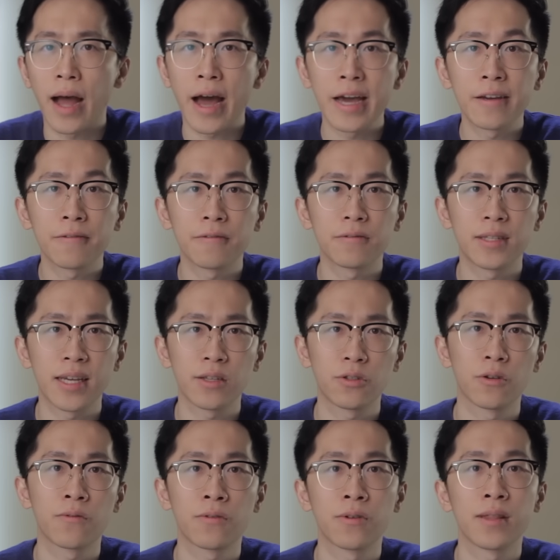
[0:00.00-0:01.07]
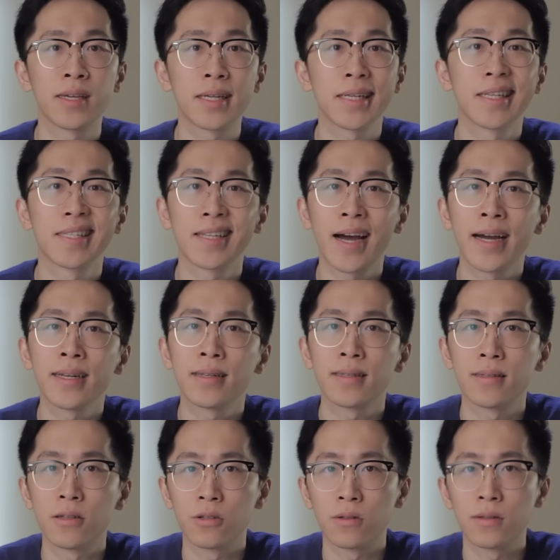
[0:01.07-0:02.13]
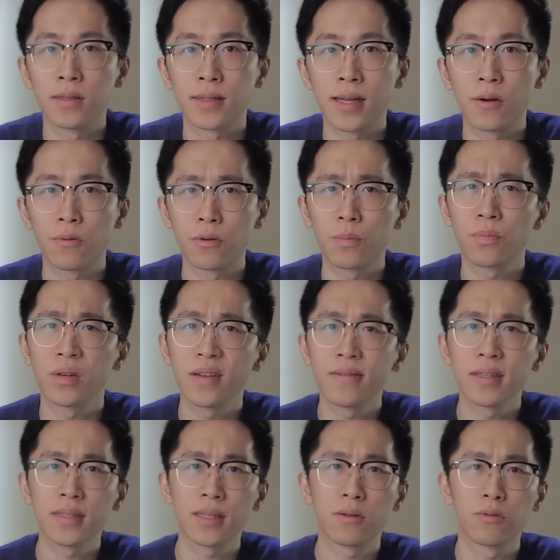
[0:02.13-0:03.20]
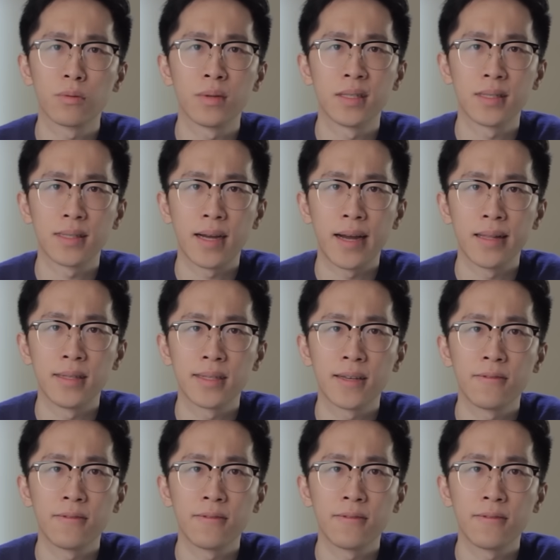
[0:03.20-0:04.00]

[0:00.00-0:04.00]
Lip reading: Ive takes over the design decisions that were previously Rubinstein's,